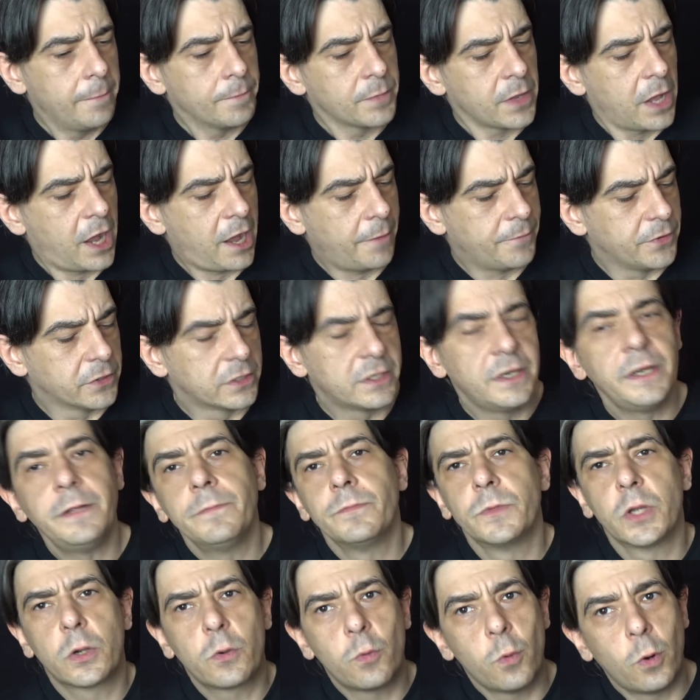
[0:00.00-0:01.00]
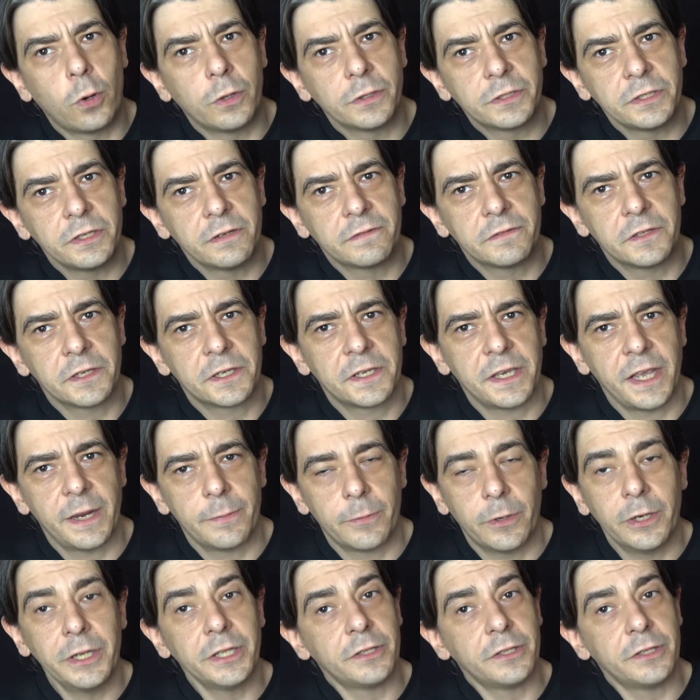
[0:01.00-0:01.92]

Obviously, the quality of the camera,